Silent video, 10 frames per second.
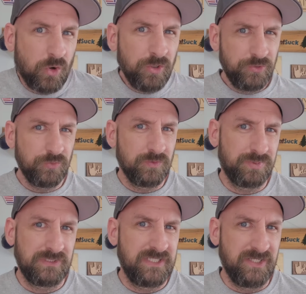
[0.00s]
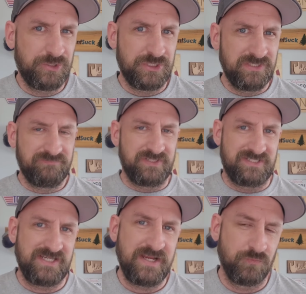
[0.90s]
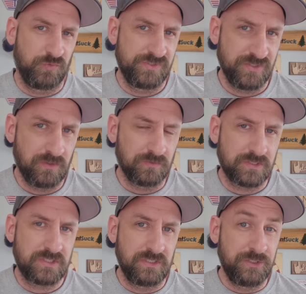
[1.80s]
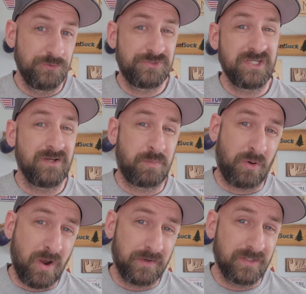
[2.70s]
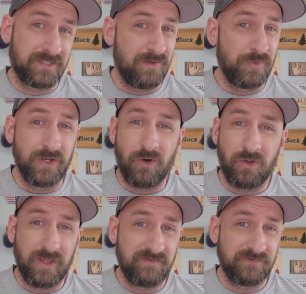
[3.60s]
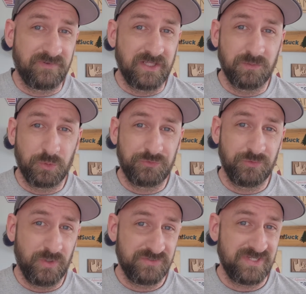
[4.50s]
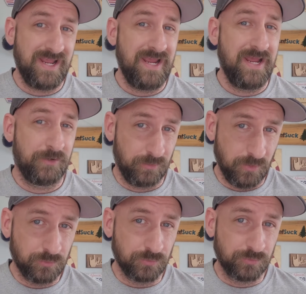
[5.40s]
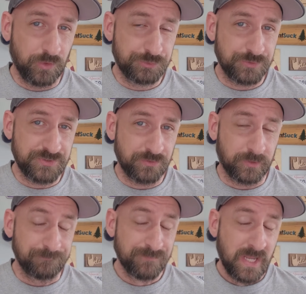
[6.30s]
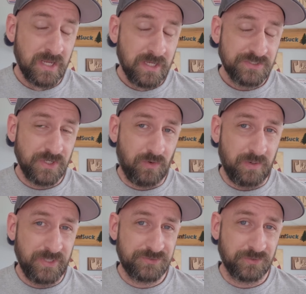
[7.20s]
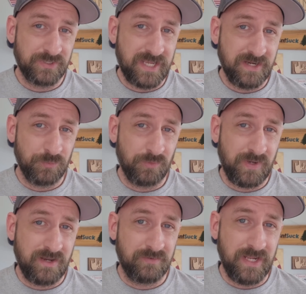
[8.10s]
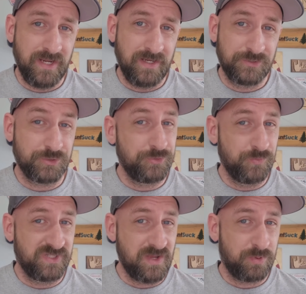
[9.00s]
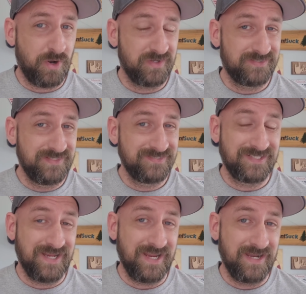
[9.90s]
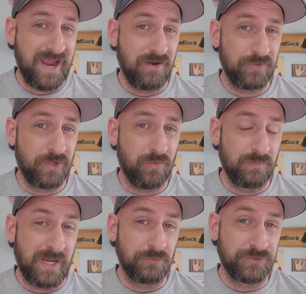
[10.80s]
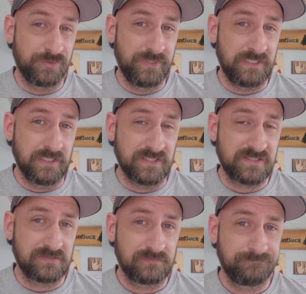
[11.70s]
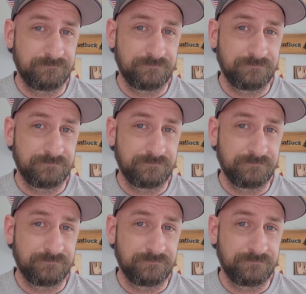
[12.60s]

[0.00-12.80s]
arguably achieve the same results using a product that we all have available to us at our local grocery store. So I'm going to turn the camera around and show you what that product is and how to go about doing this.